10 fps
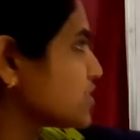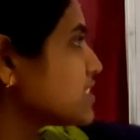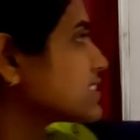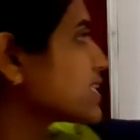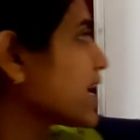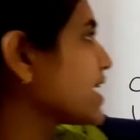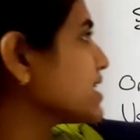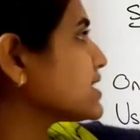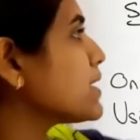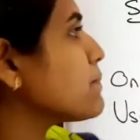is A is
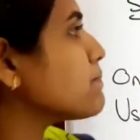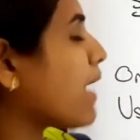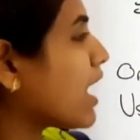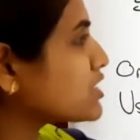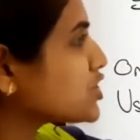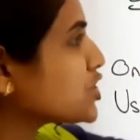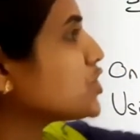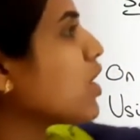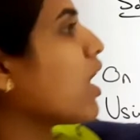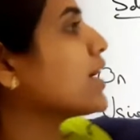a positive
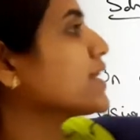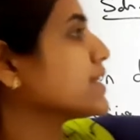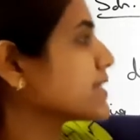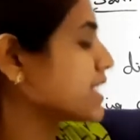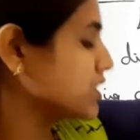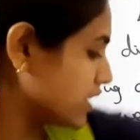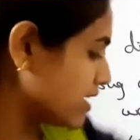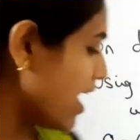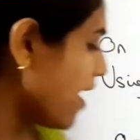odd integer.